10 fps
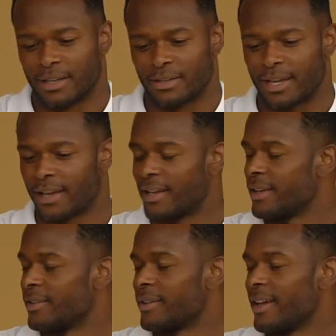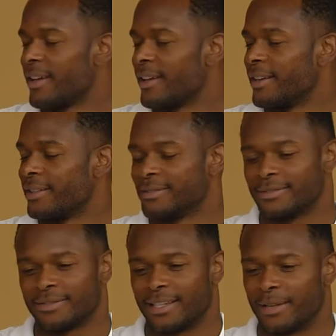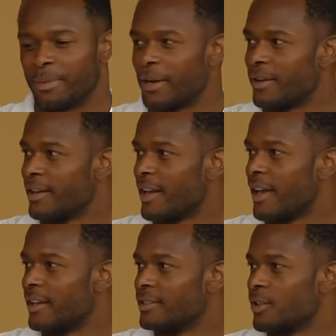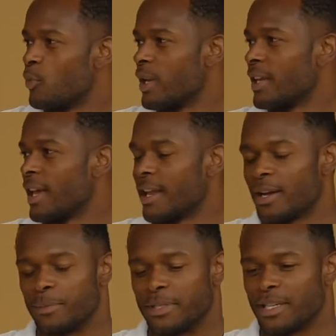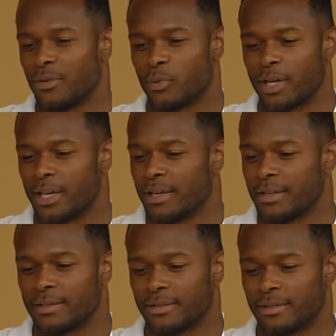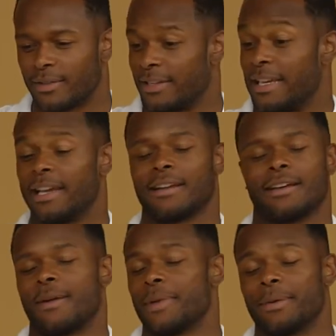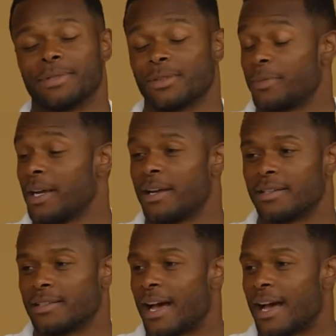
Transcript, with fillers: you can't get you can't get any better than that to win the game, help your team win, and you know, again, I mean, I'm just gonna be honest.